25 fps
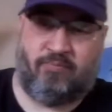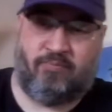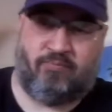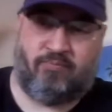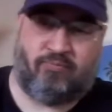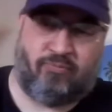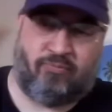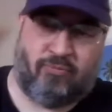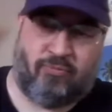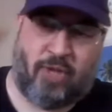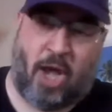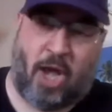
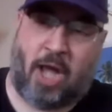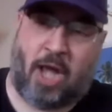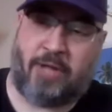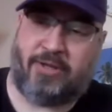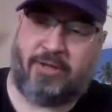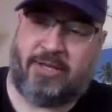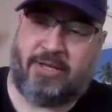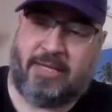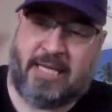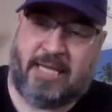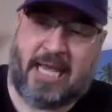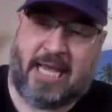
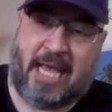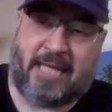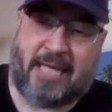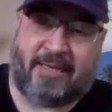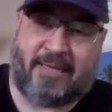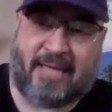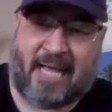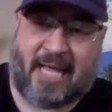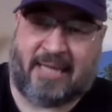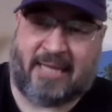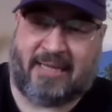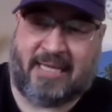Not
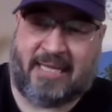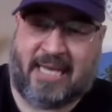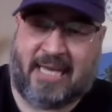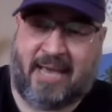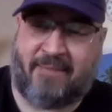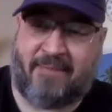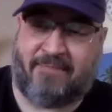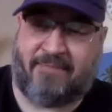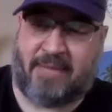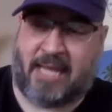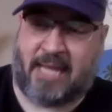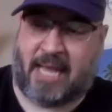yet at the
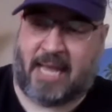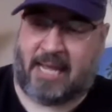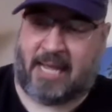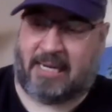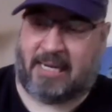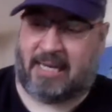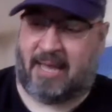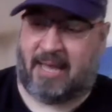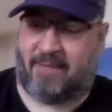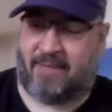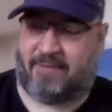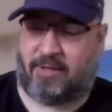
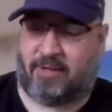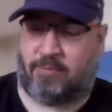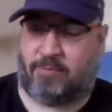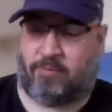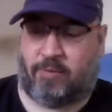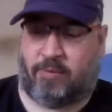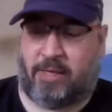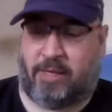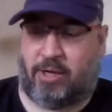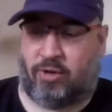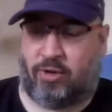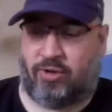NBA level.
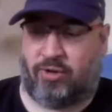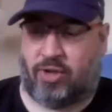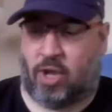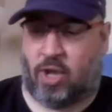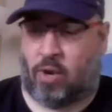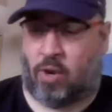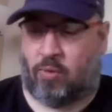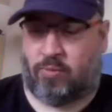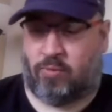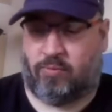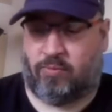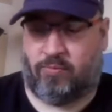We don't
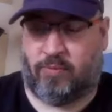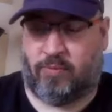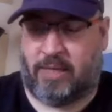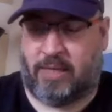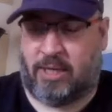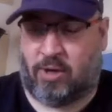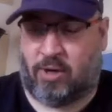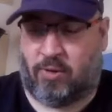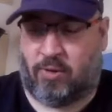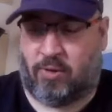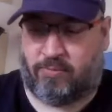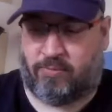know. We
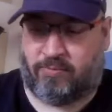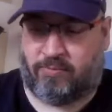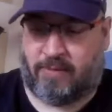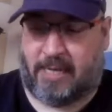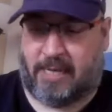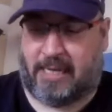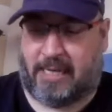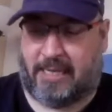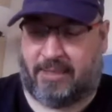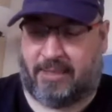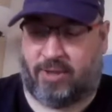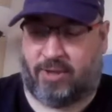don't
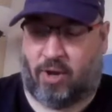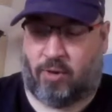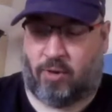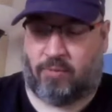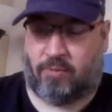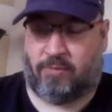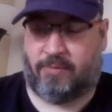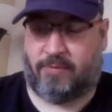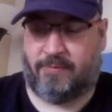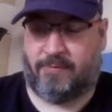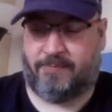really know.